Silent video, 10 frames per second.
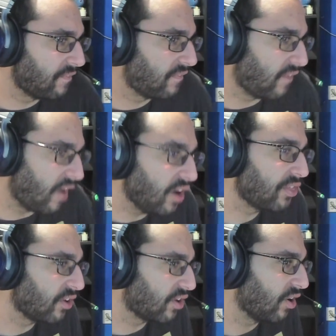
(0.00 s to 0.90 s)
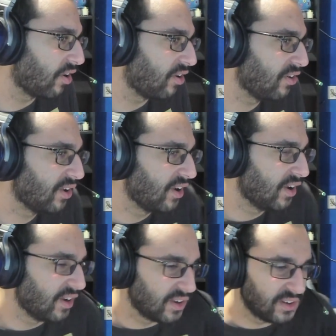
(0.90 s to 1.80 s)
fuck the girl.
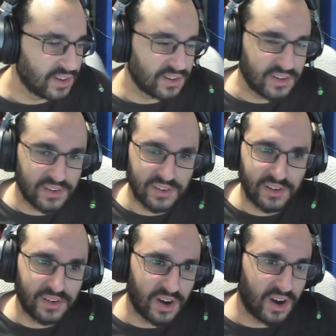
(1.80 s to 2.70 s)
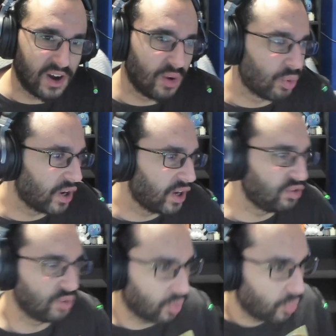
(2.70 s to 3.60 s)
We're gonna
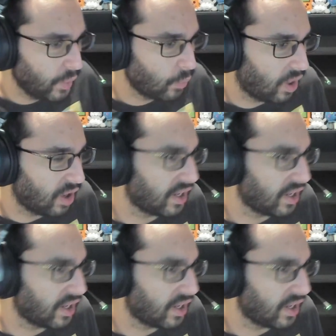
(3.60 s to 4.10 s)
do what we want,